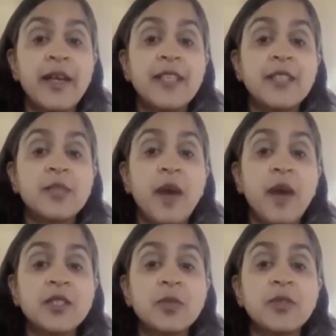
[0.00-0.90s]
It's
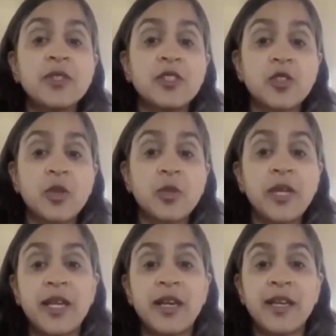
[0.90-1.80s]
possible to
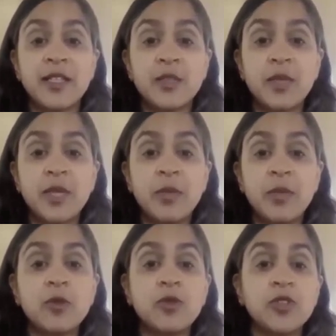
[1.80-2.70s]
discriminate against
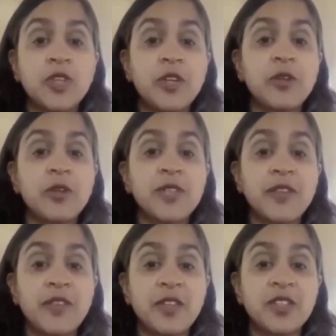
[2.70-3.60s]
people who share your
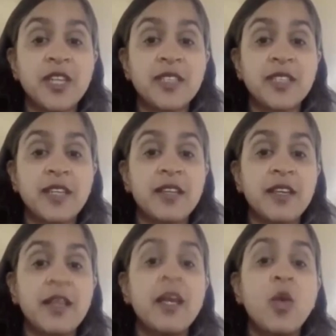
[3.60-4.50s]
South Asian
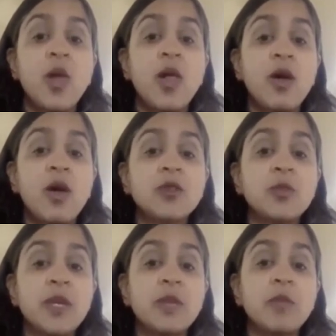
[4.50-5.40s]
identity while also
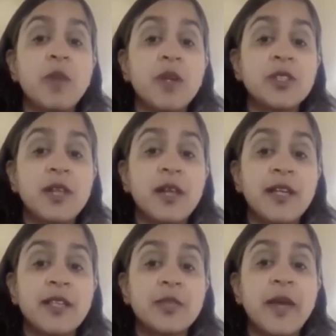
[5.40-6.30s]
being
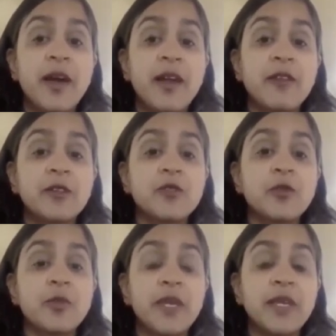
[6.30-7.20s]
marginalized by others
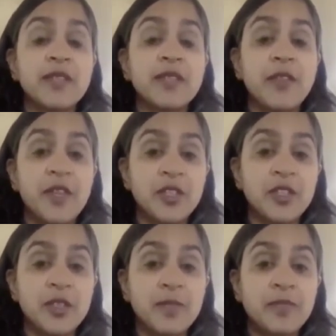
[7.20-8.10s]
for being South
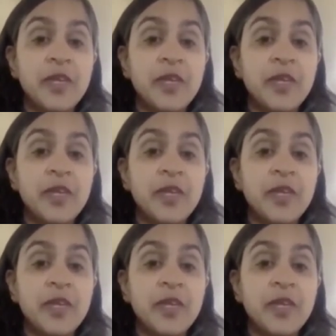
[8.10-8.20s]
Asian.